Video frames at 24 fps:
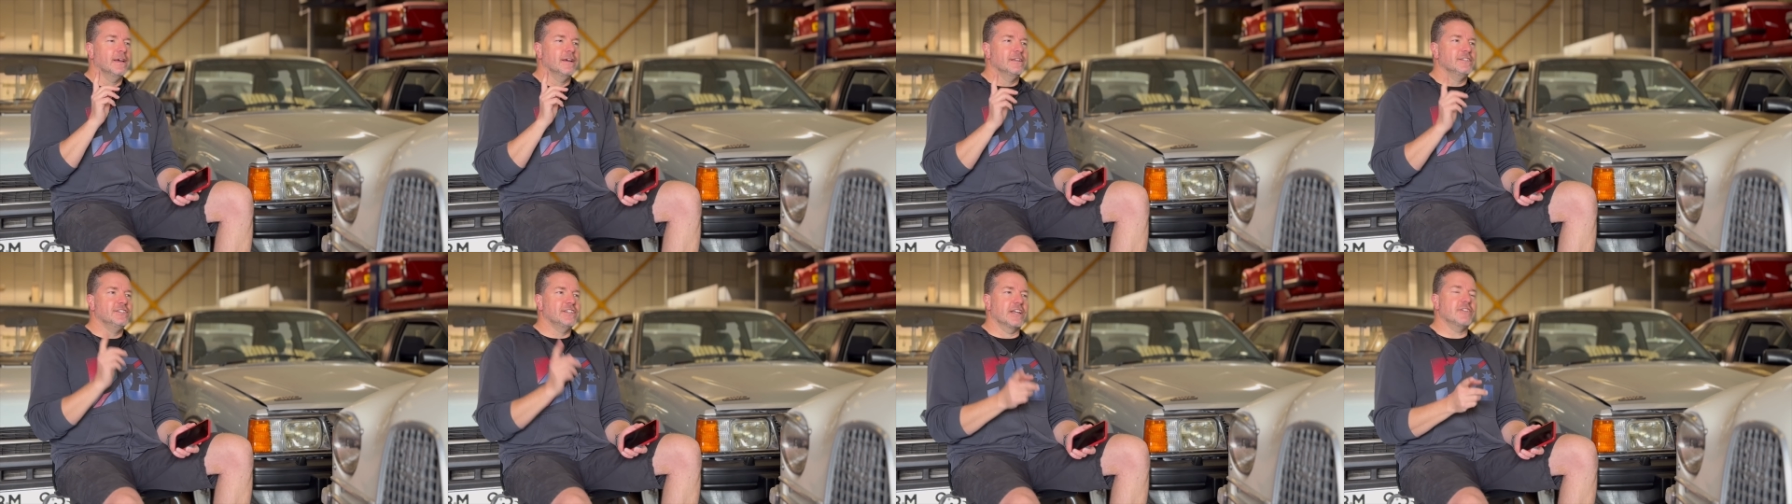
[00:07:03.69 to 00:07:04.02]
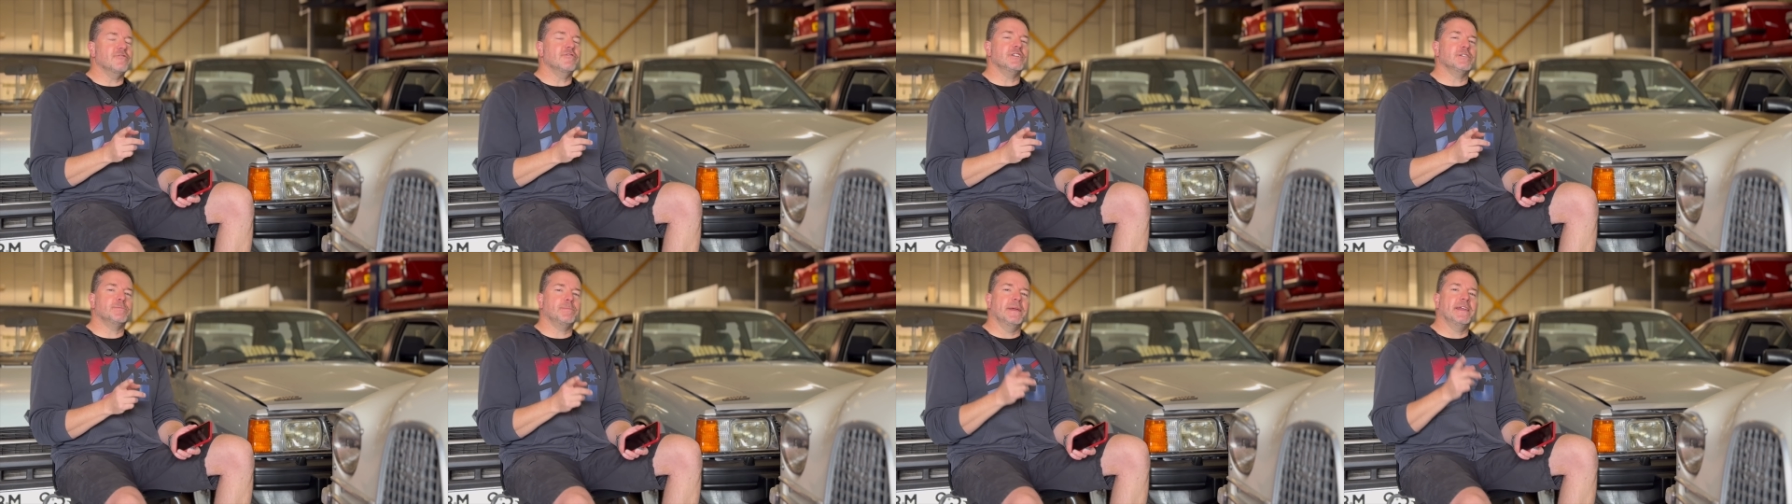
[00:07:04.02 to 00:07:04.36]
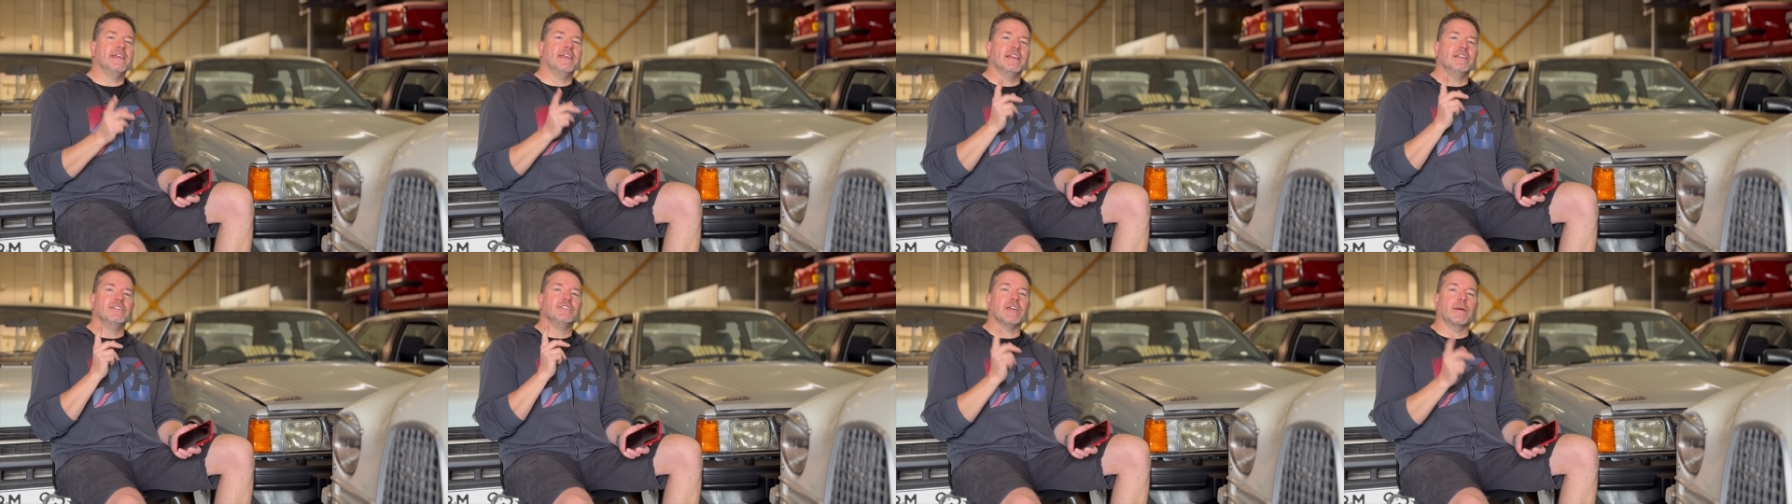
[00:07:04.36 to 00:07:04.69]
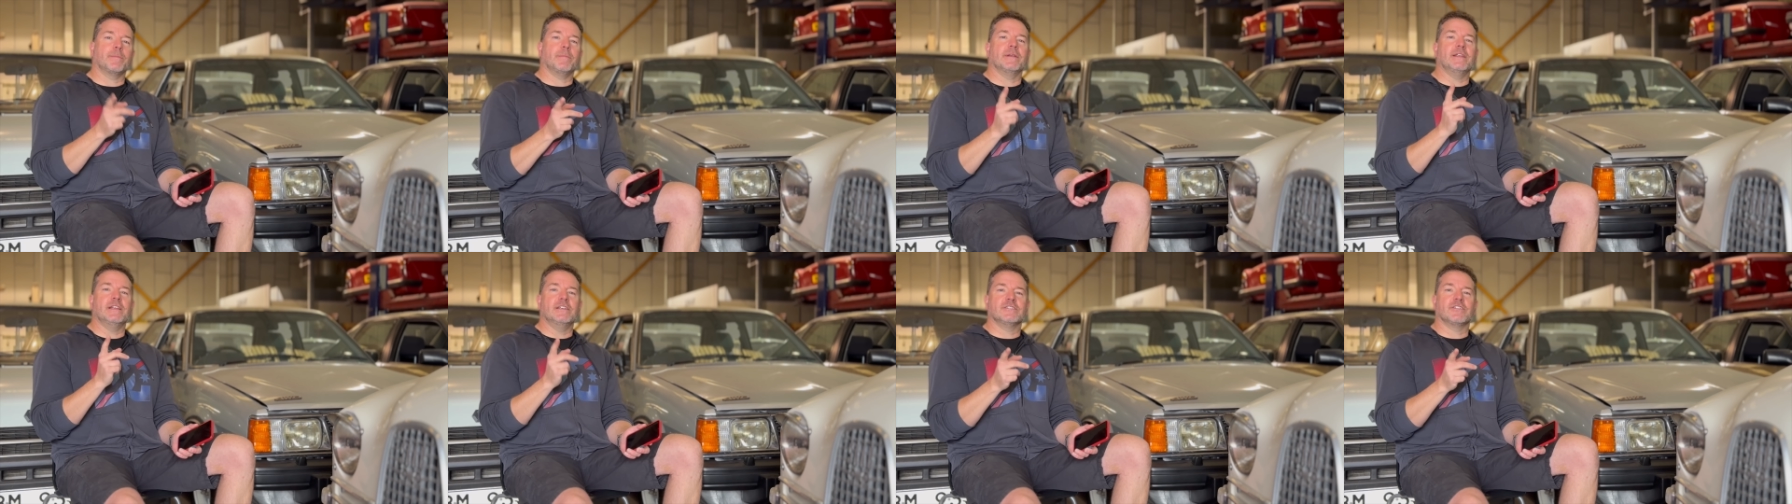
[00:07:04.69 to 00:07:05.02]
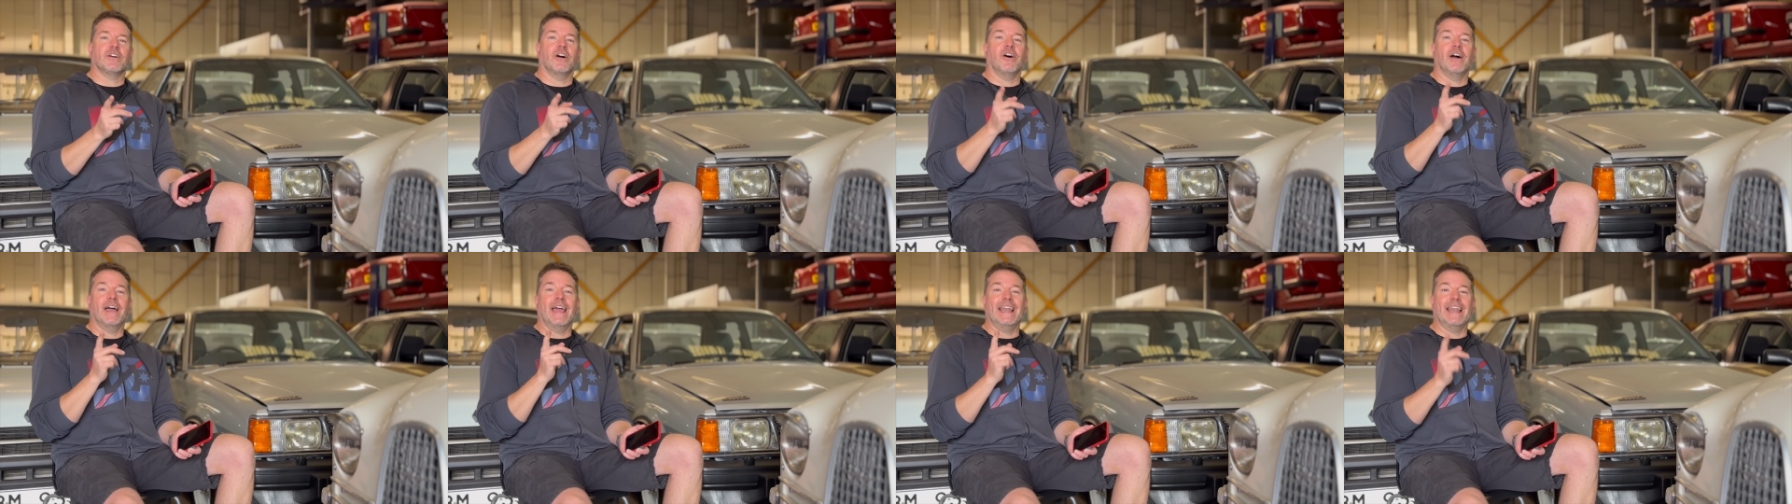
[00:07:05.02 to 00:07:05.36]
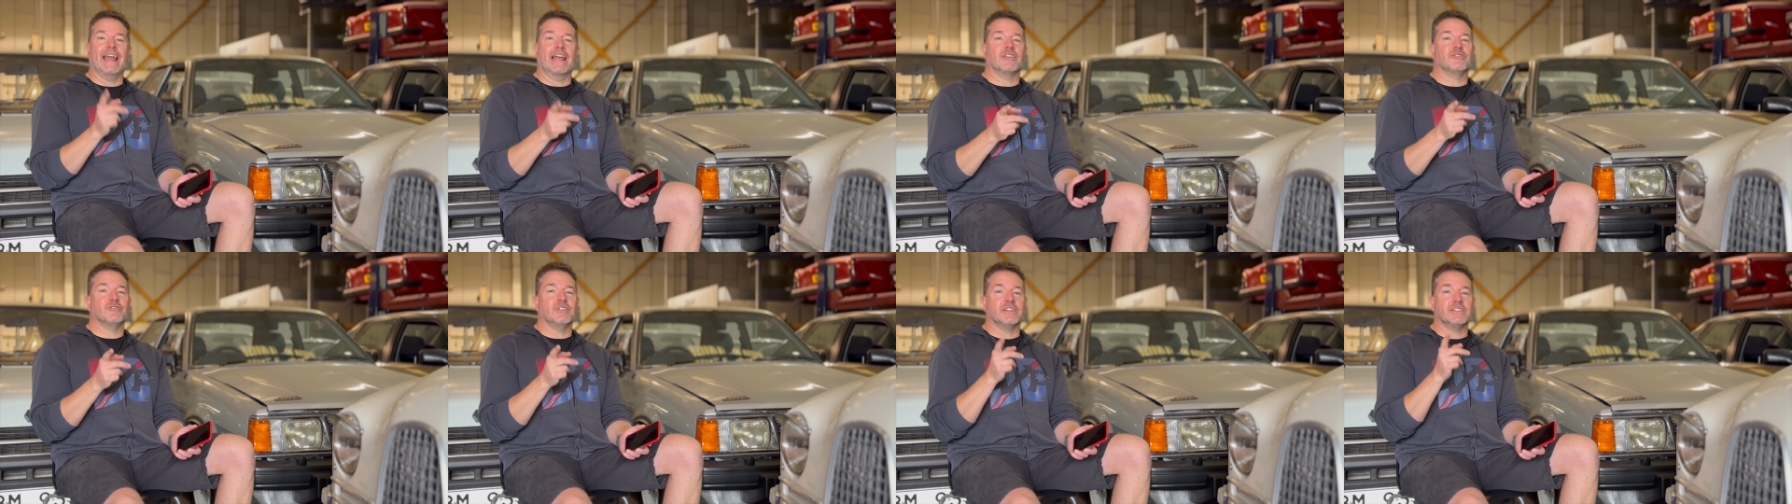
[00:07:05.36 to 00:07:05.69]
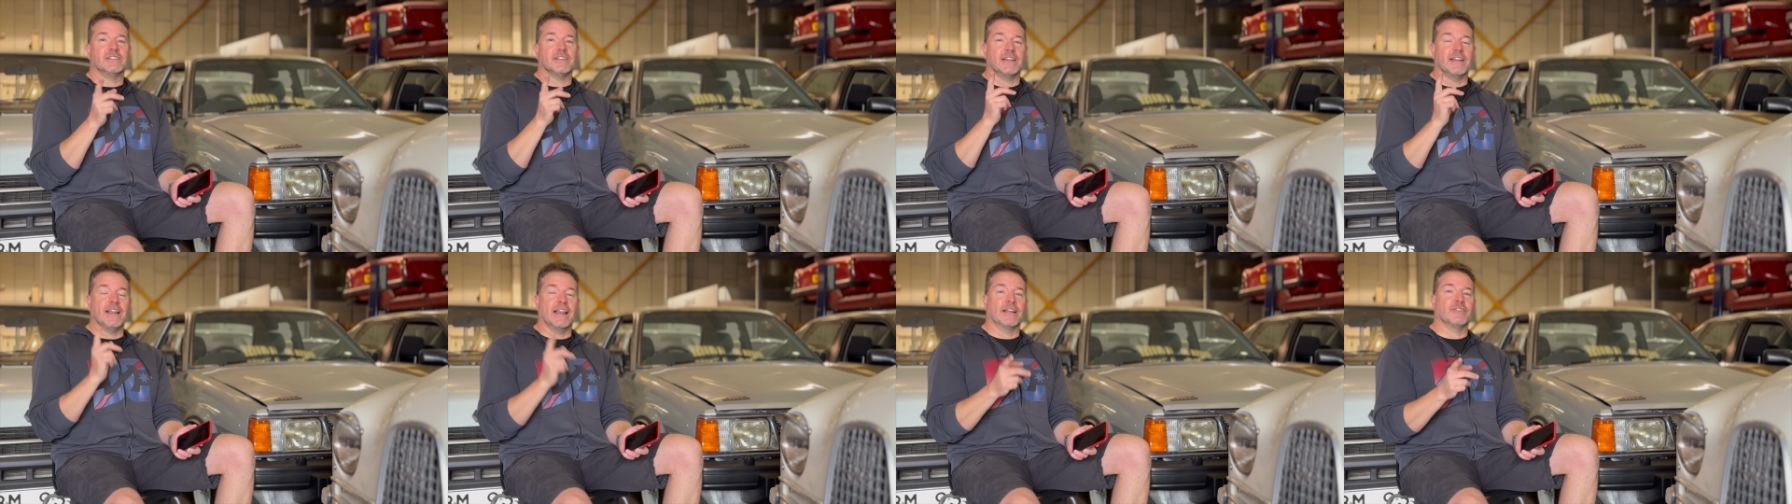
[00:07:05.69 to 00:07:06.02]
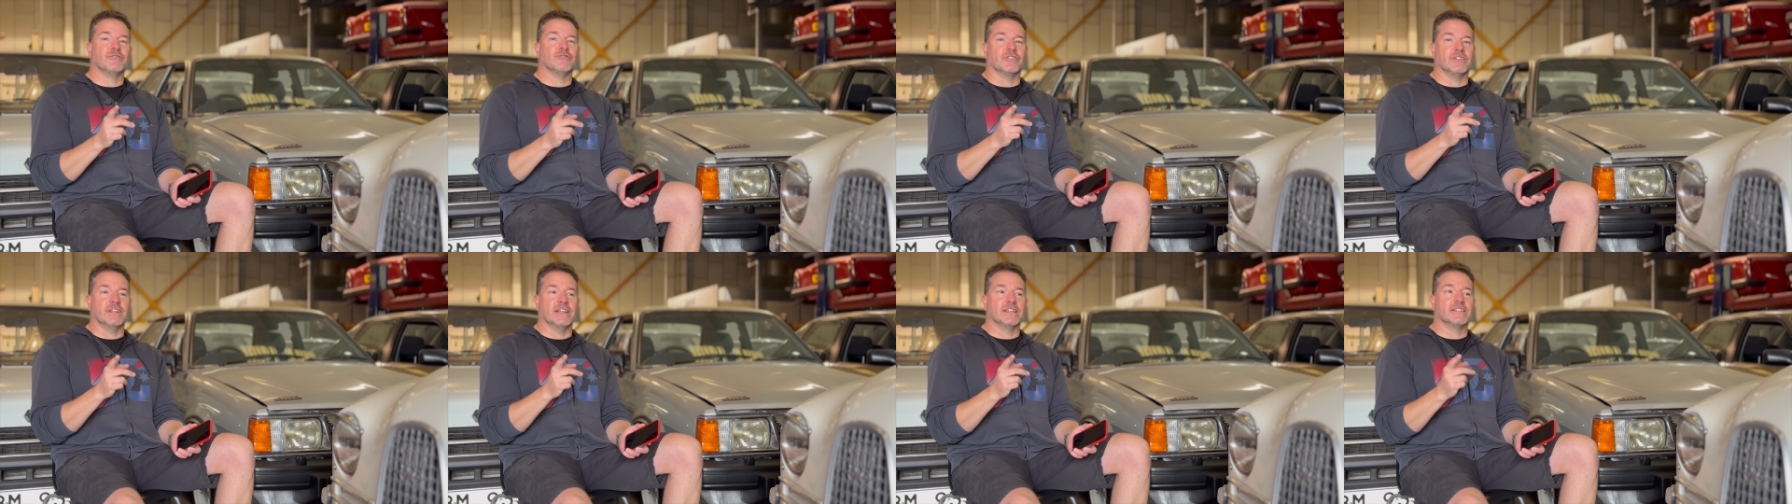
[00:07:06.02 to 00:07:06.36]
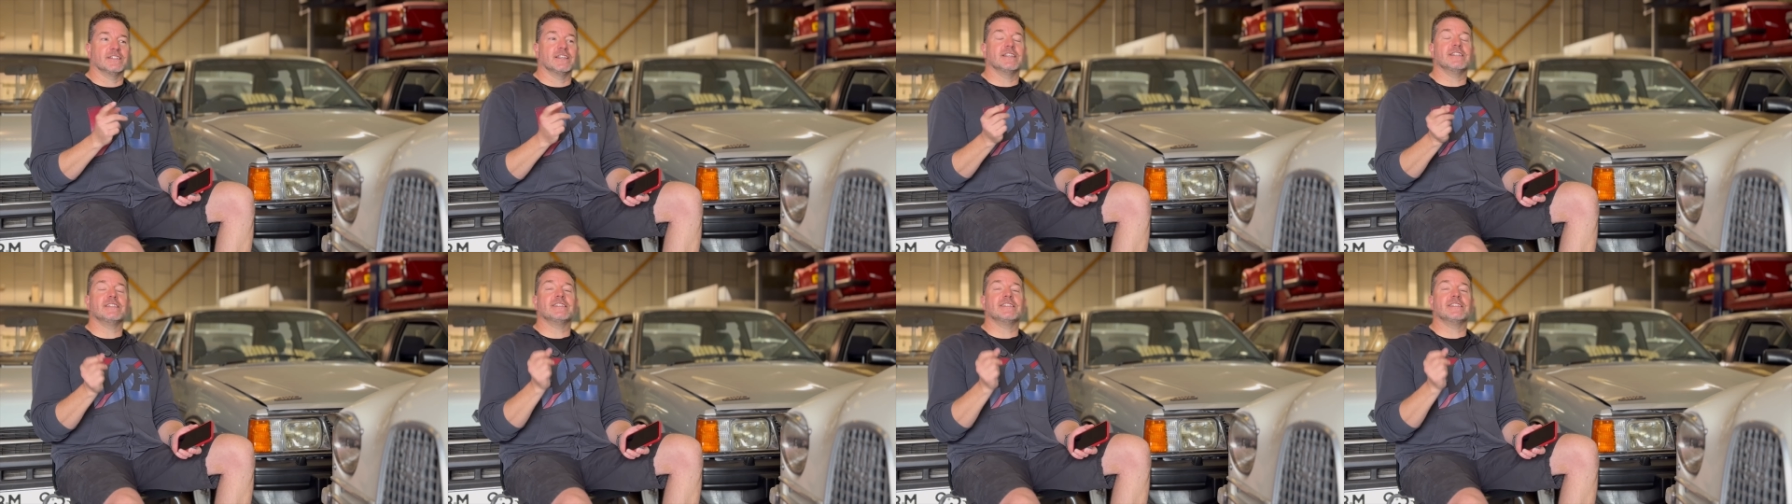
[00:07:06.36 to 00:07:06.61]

generally speaking, Japanese car electrics and electronics